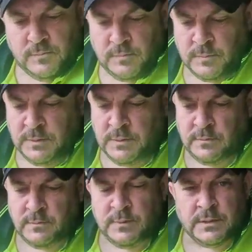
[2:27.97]

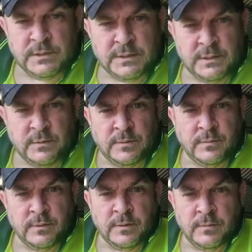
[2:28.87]
And we can see we're
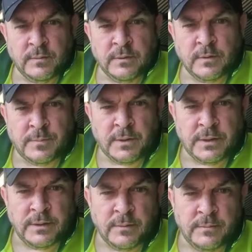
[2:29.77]

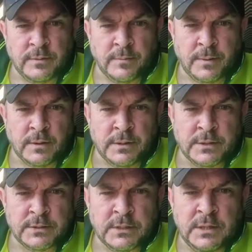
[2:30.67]
applying the
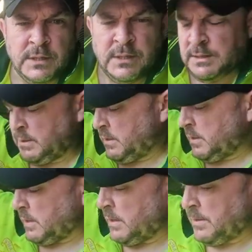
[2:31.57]
polish.
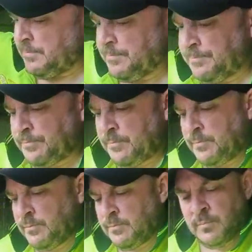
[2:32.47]

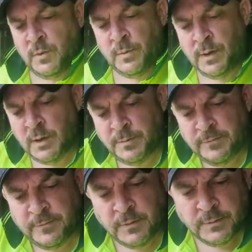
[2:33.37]
What we're hoping
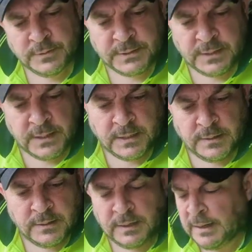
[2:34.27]
for is to get
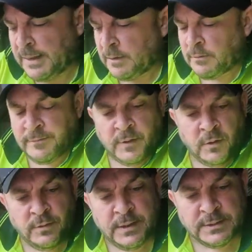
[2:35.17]
a layer of it
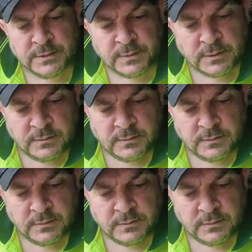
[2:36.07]
on there, so it